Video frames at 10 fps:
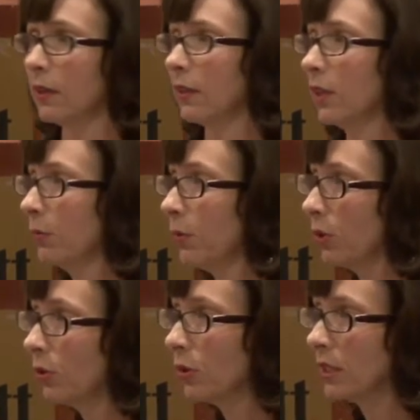The
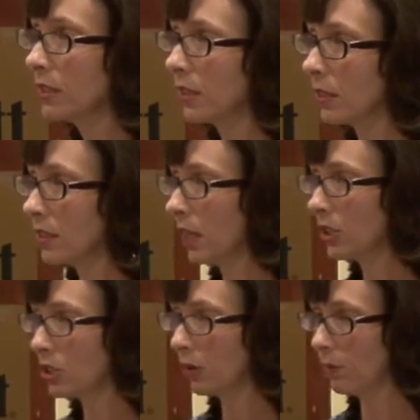computer is
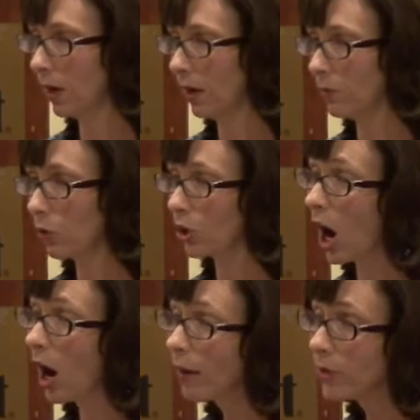such a more
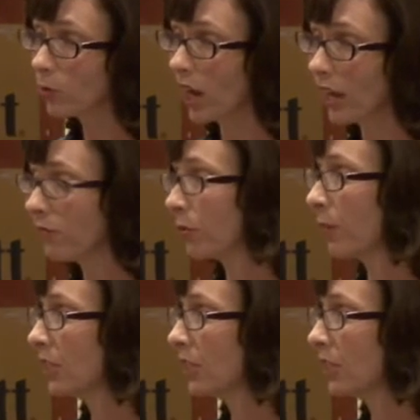common way for